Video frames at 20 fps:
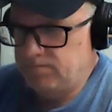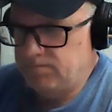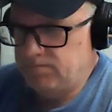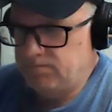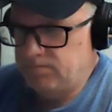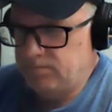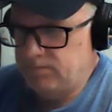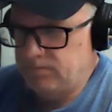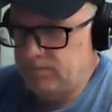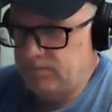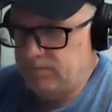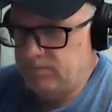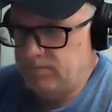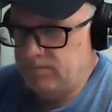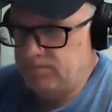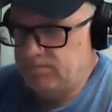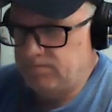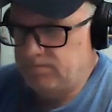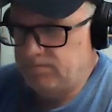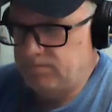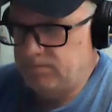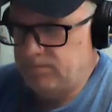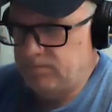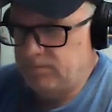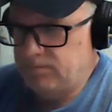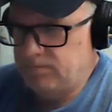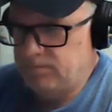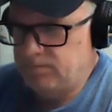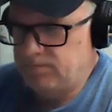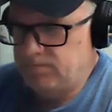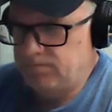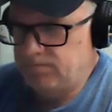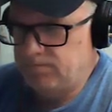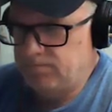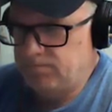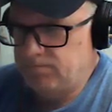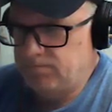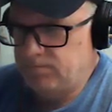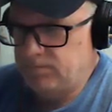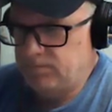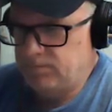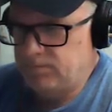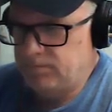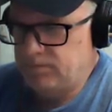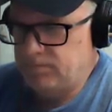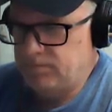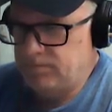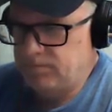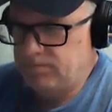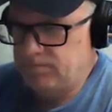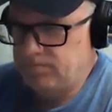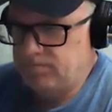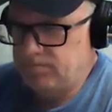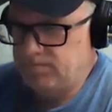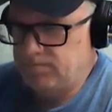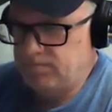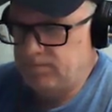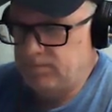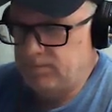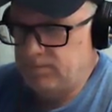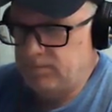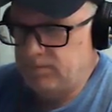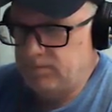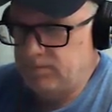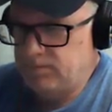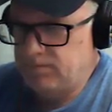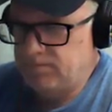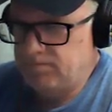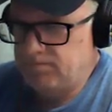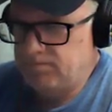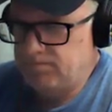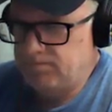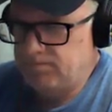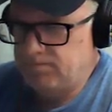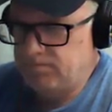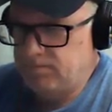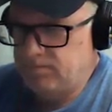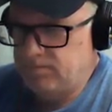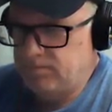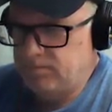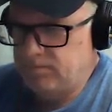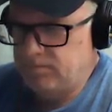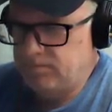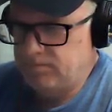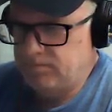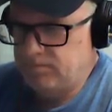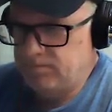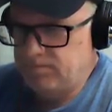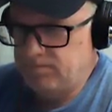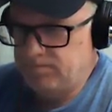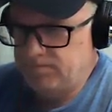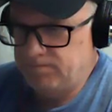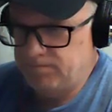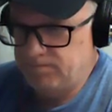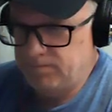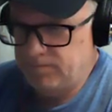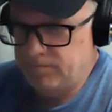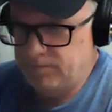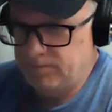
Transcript: No words are spoken by the person on screen.